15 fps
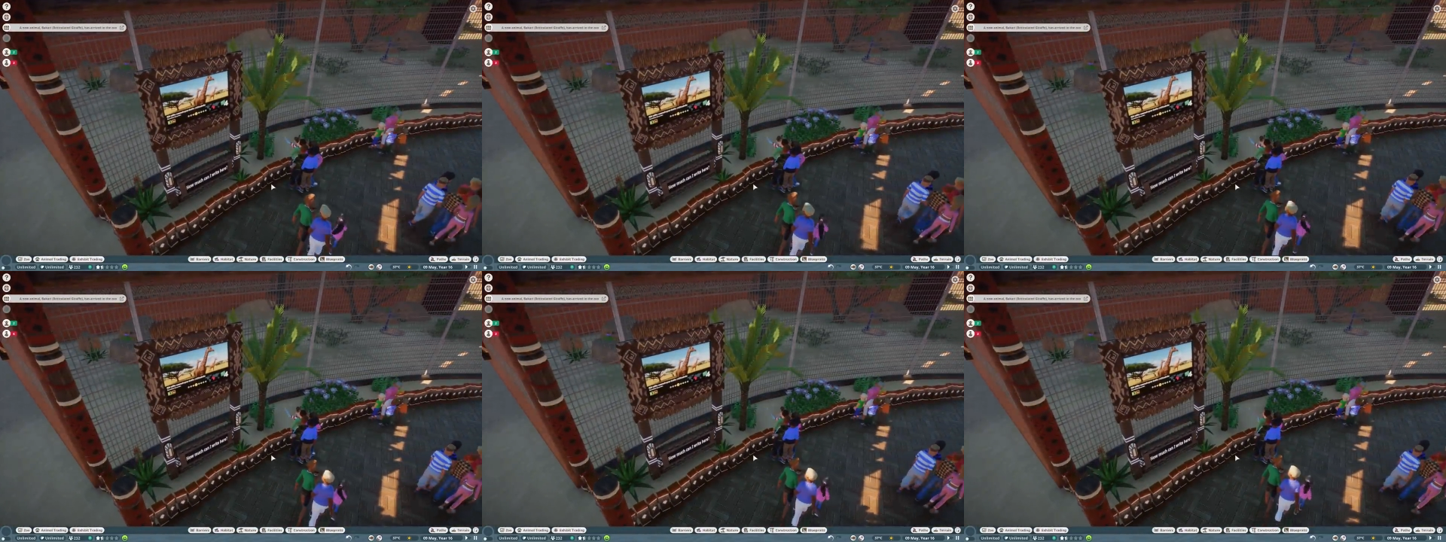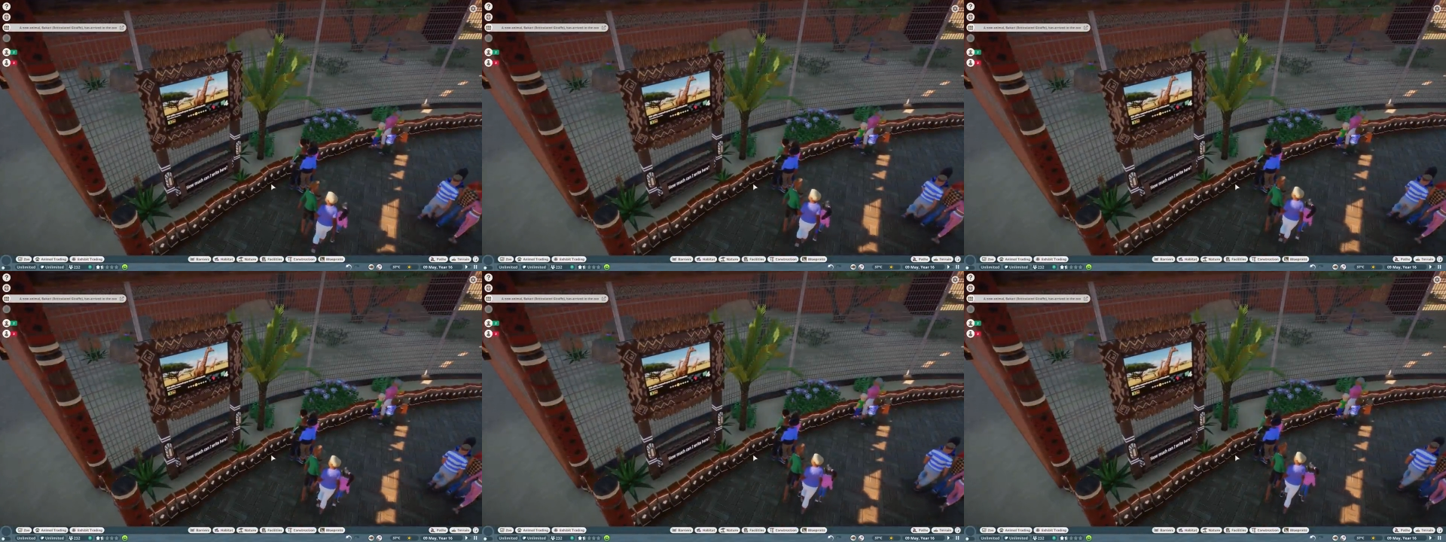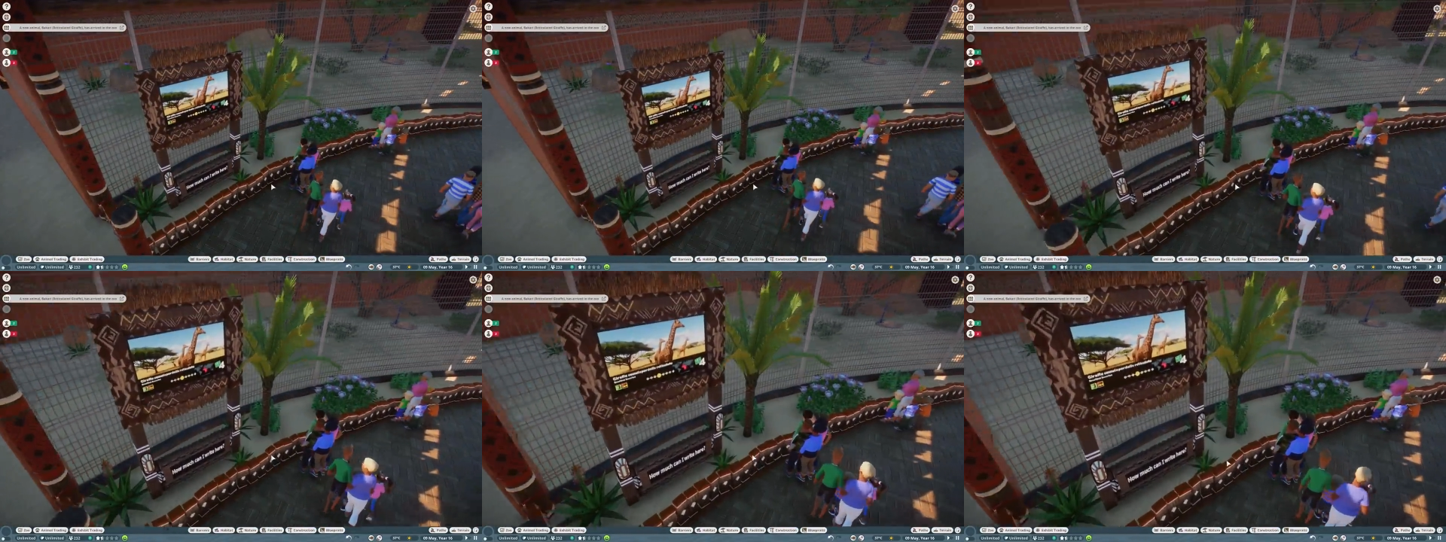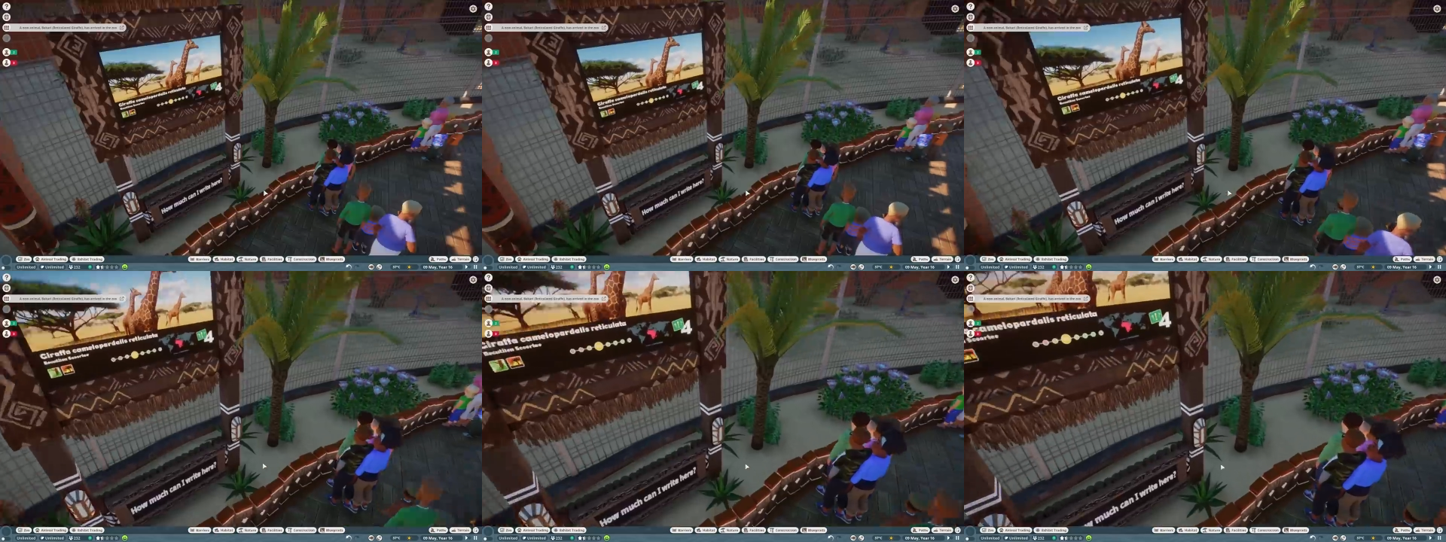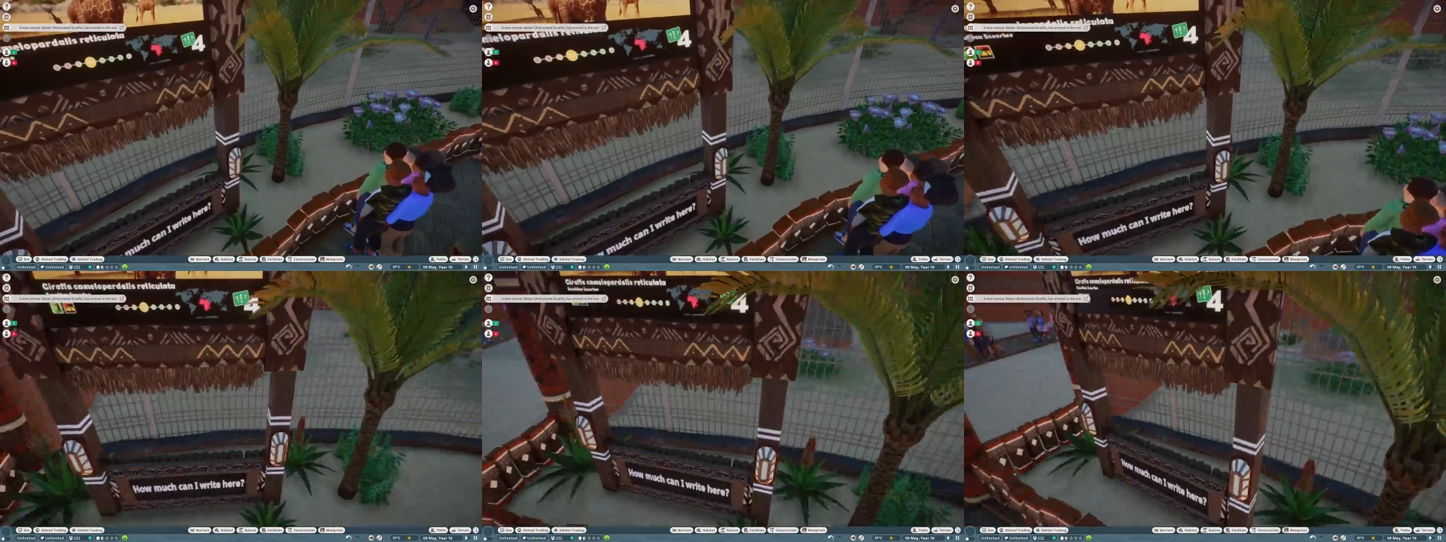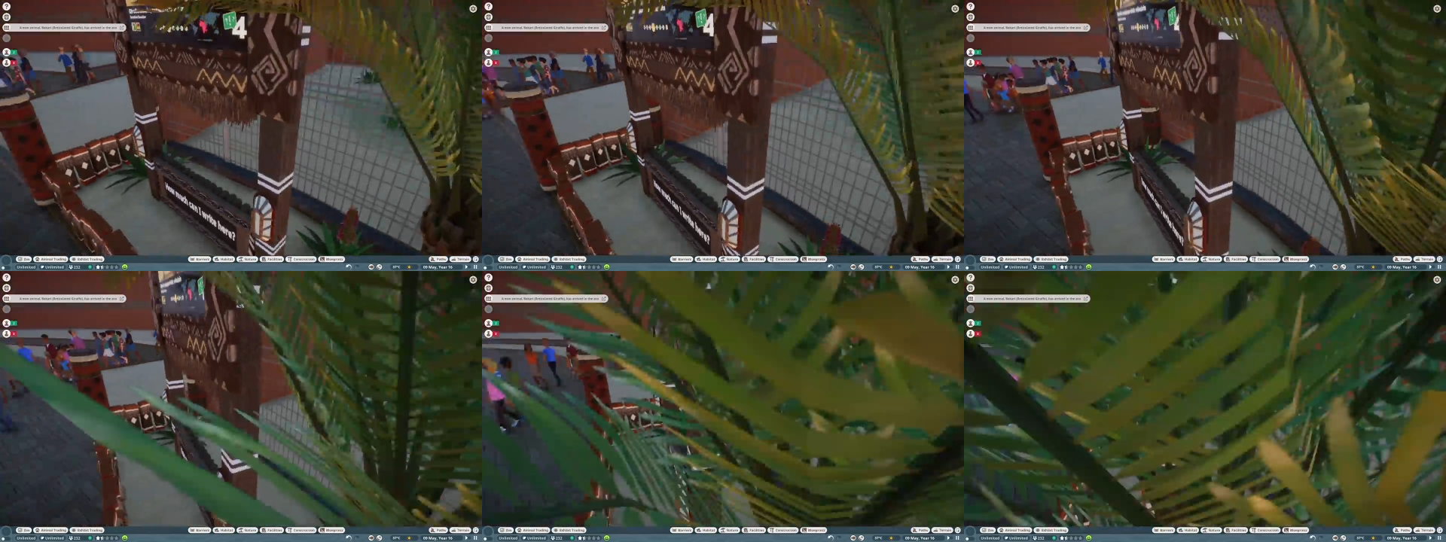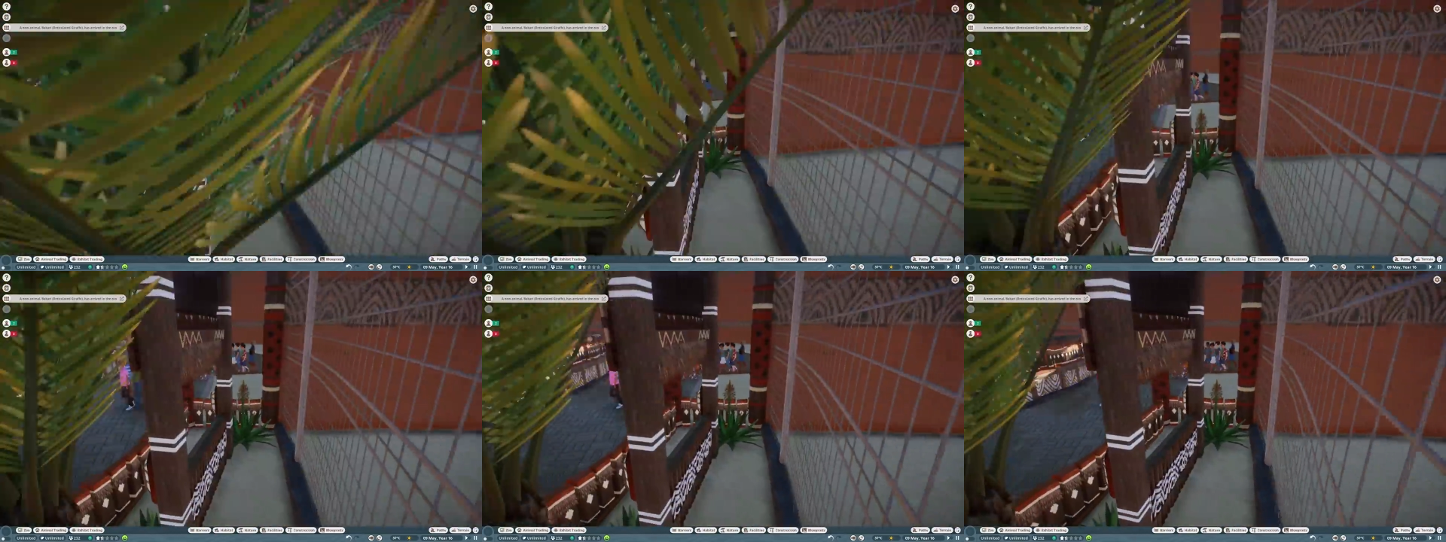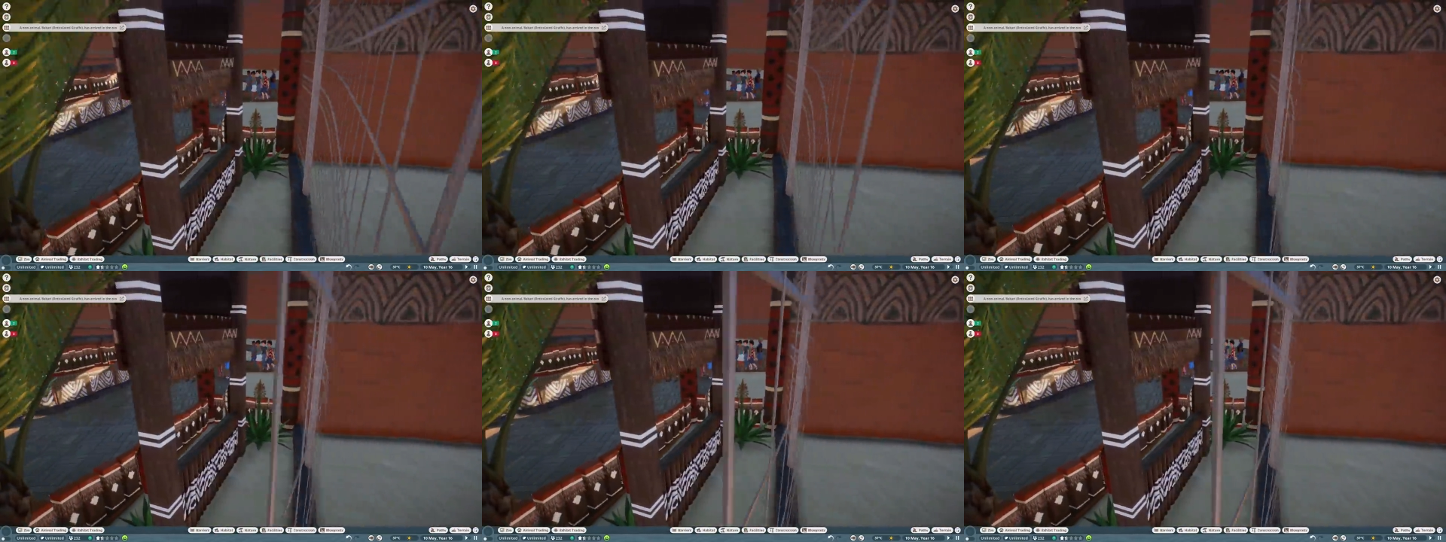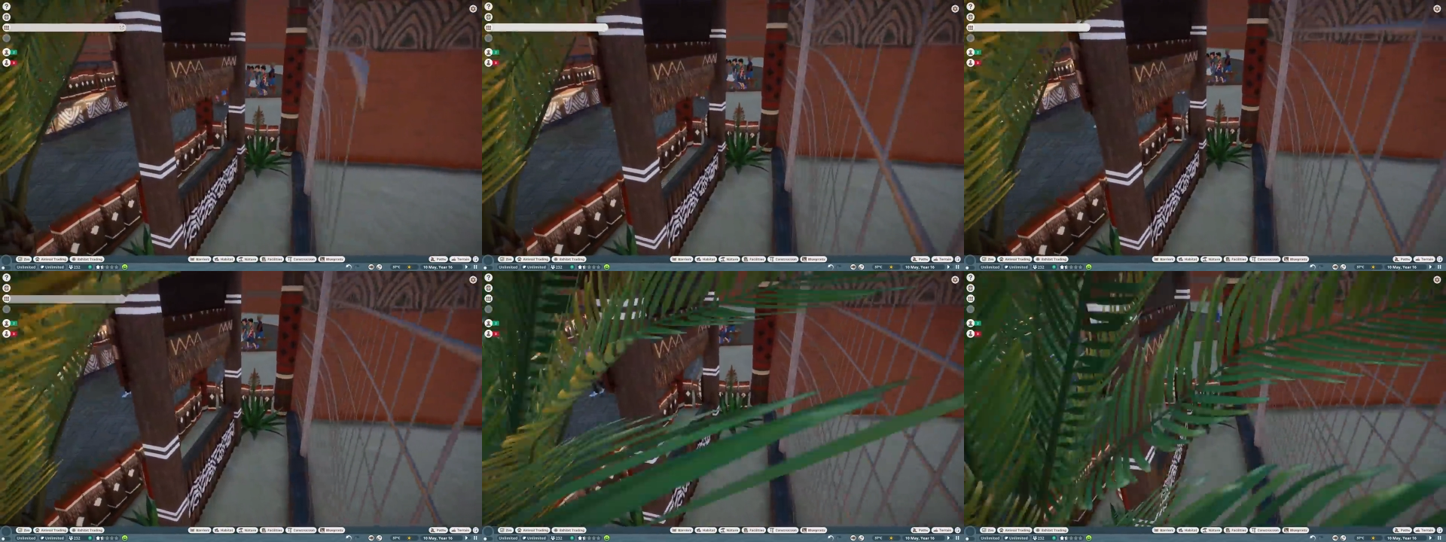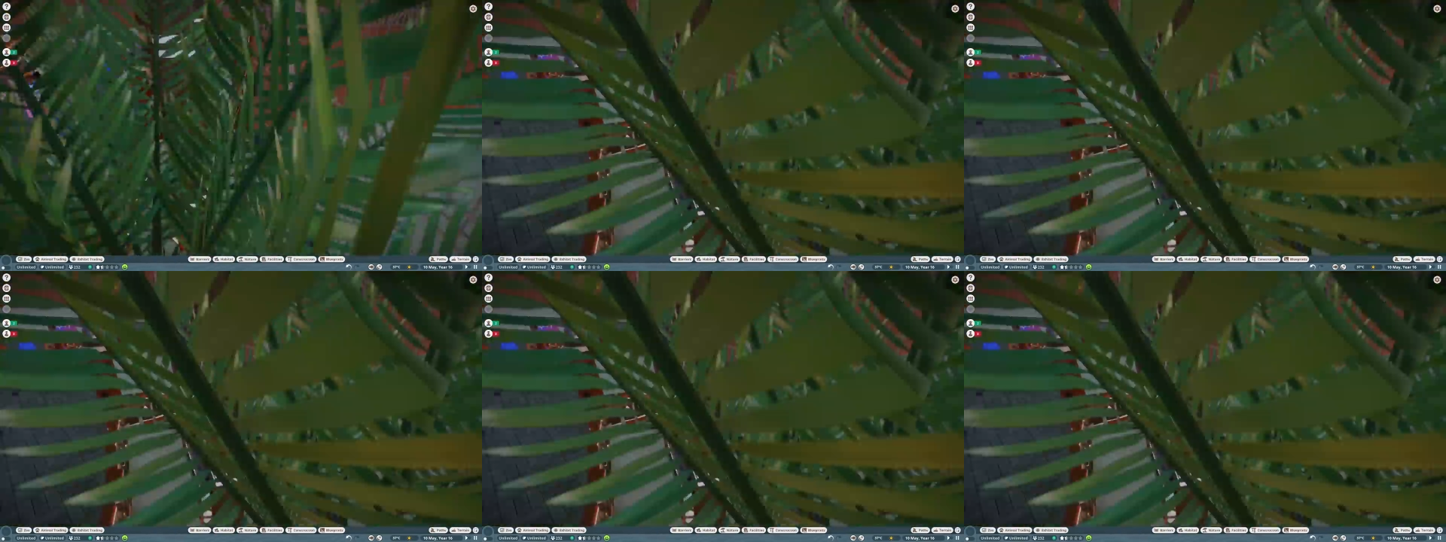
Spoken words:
No face is visible, so there are no lips to read.